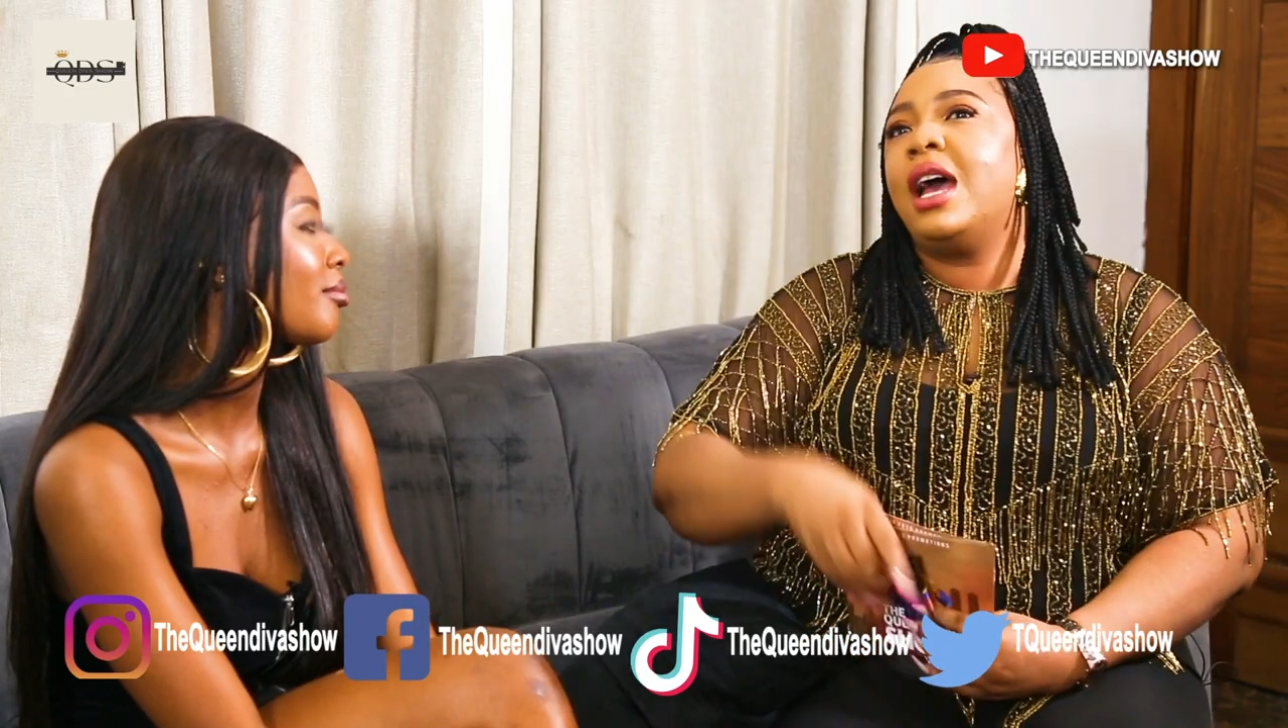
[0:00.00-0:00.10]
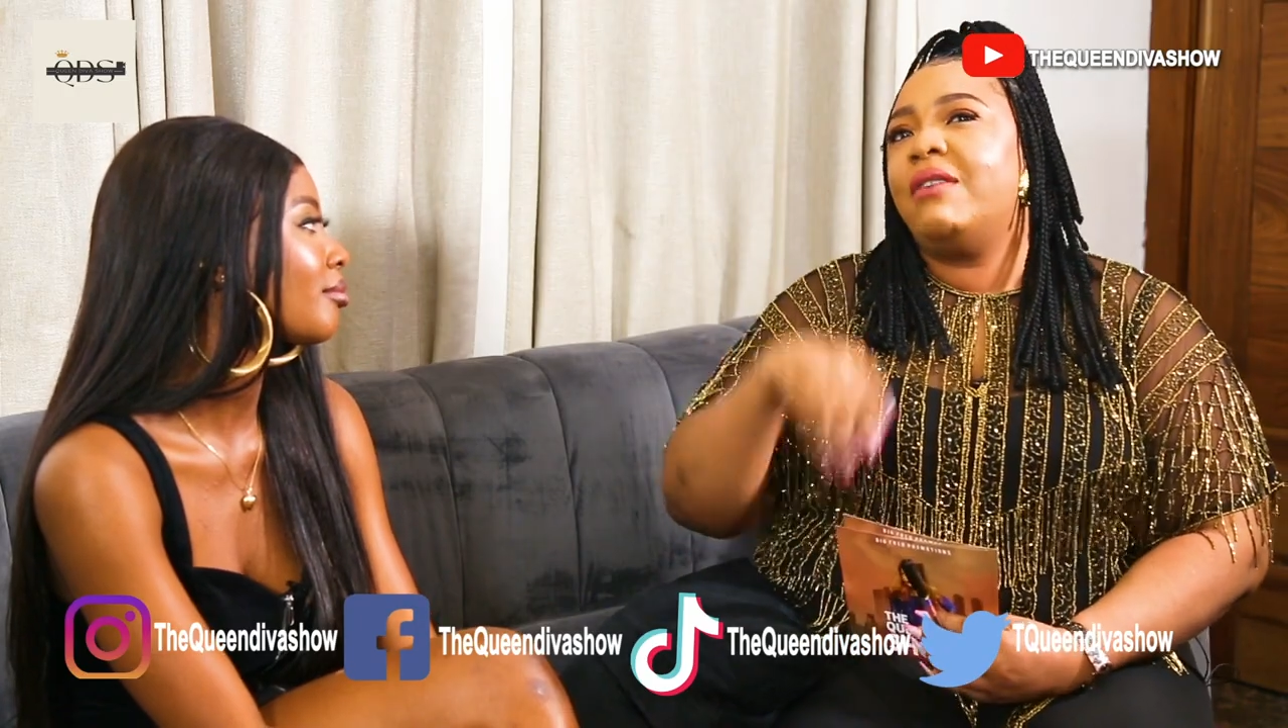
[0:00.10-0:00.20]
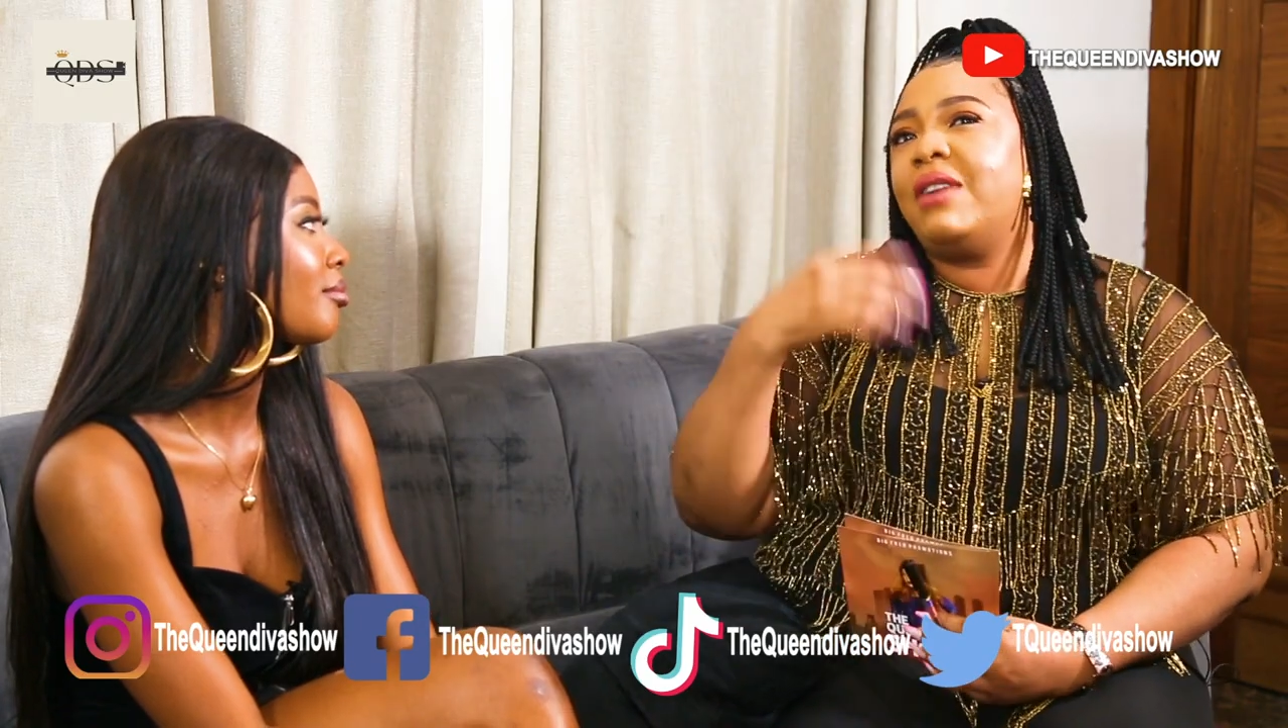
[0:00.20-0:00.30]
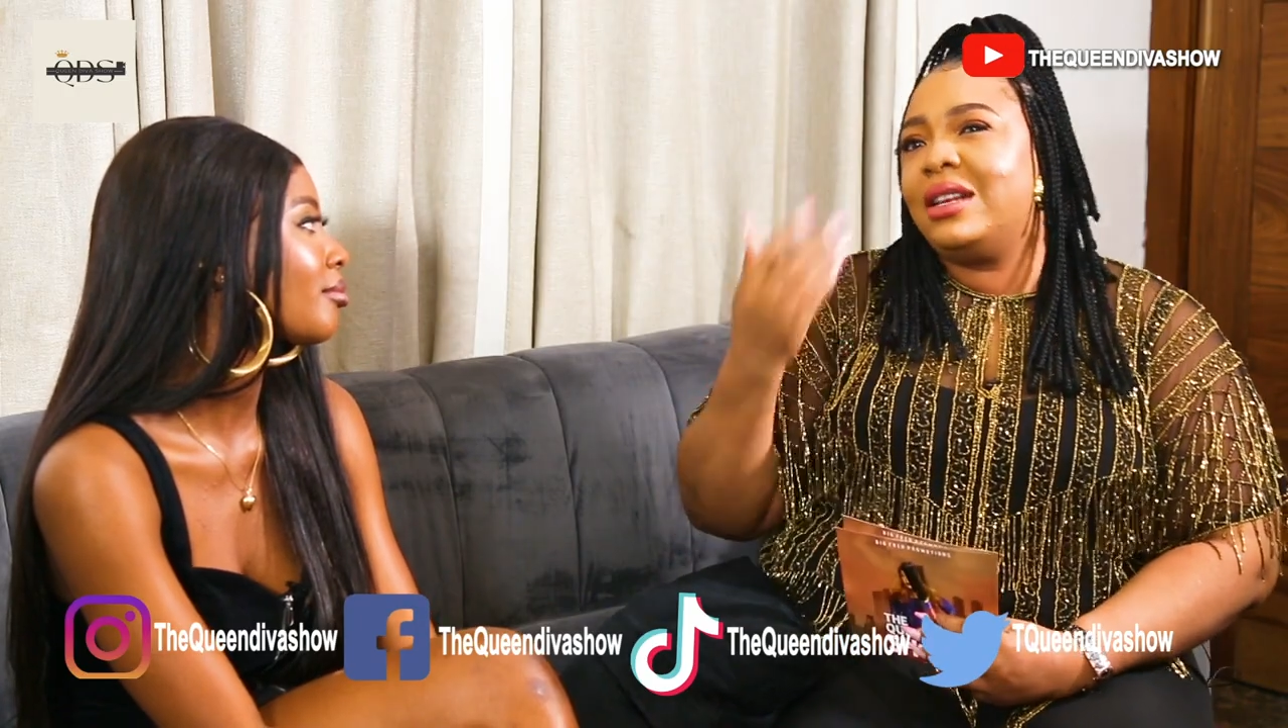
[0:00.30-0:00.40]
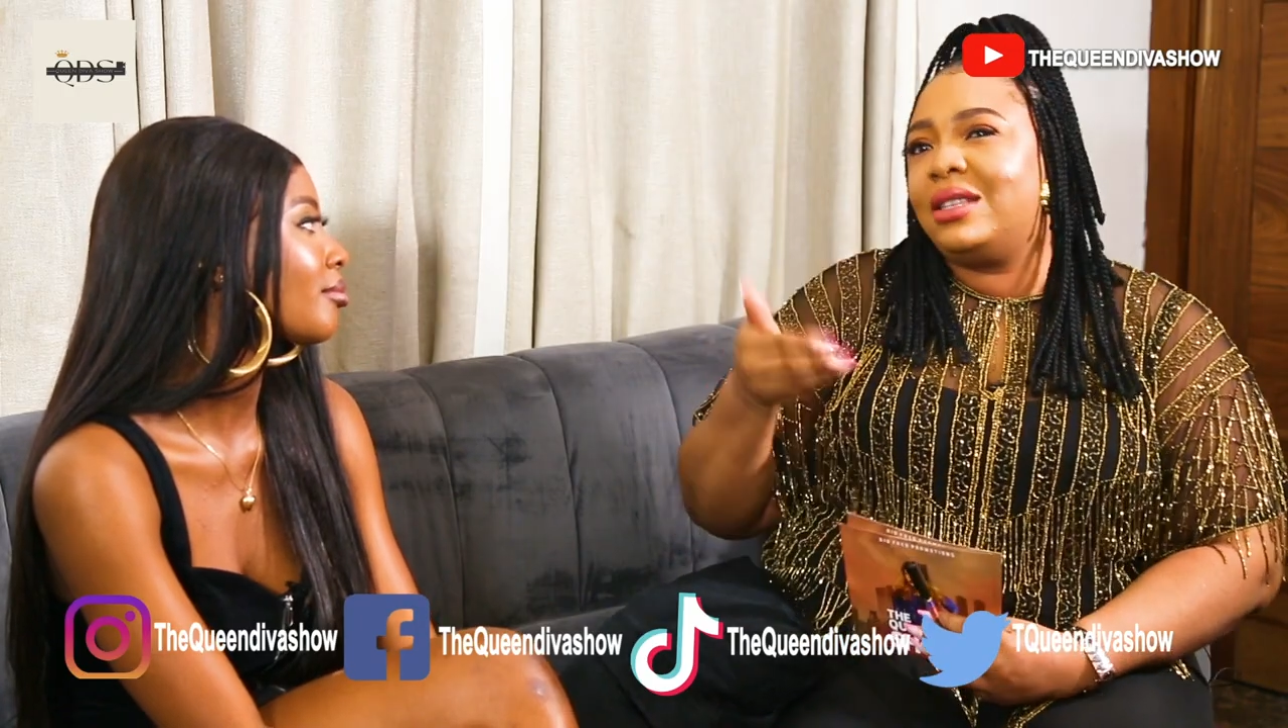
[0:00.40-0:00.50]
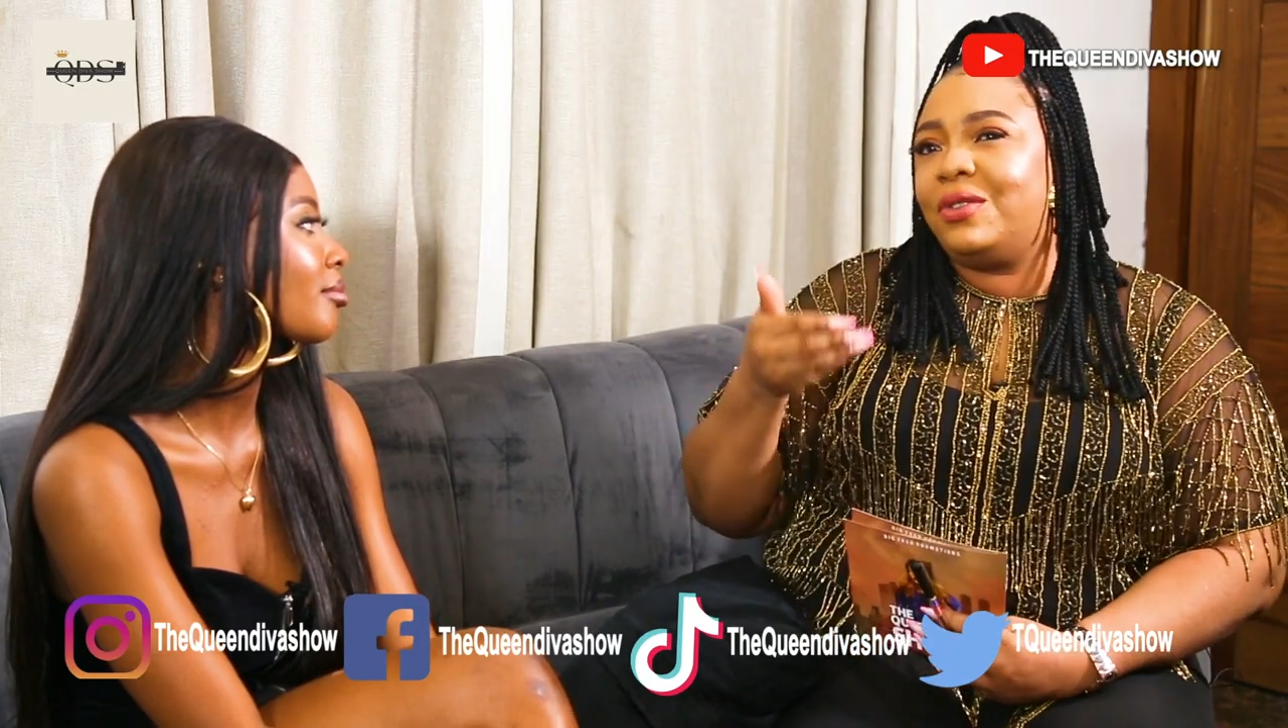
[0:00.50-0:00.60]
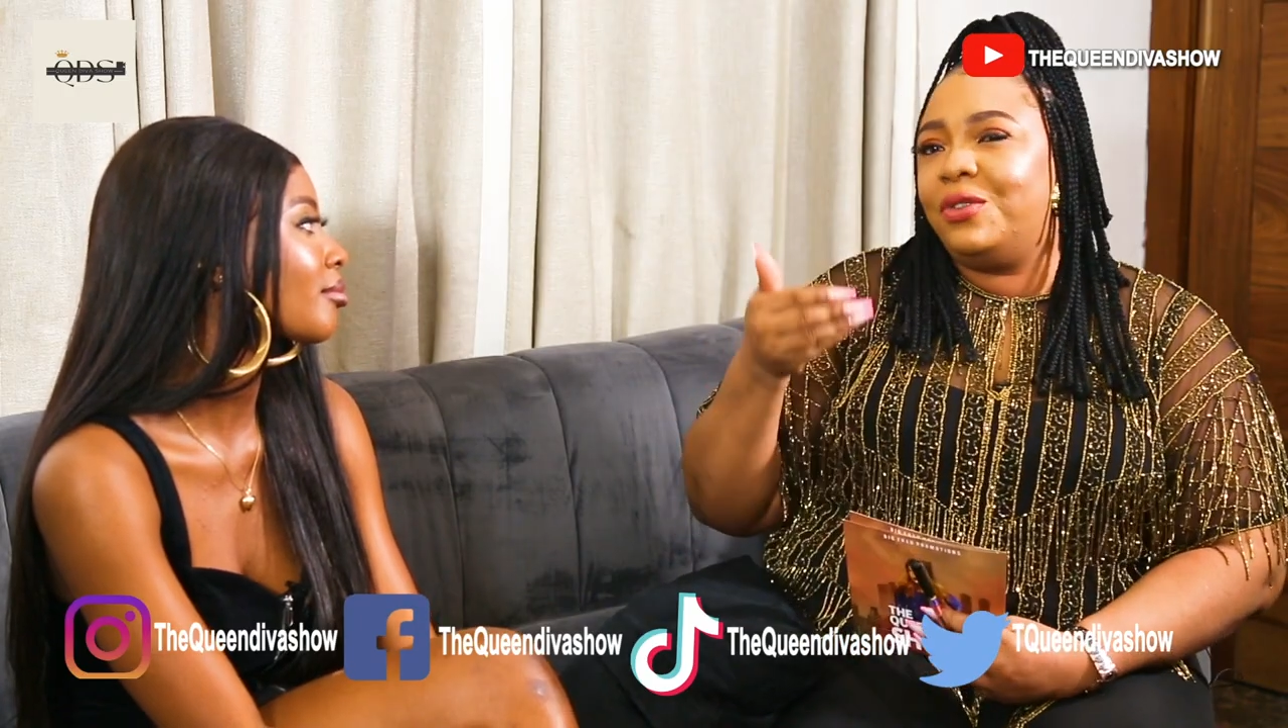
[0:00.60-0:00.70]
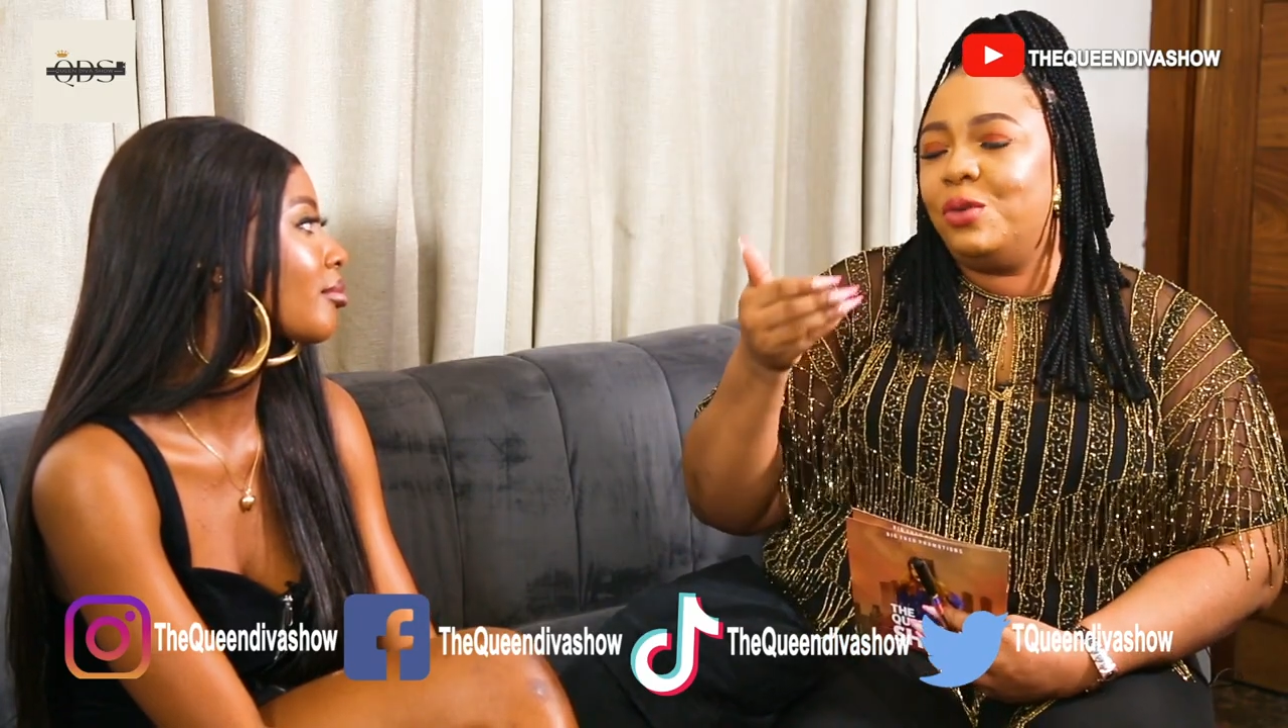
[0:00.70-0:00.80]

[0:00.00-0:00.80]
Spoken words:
I've asked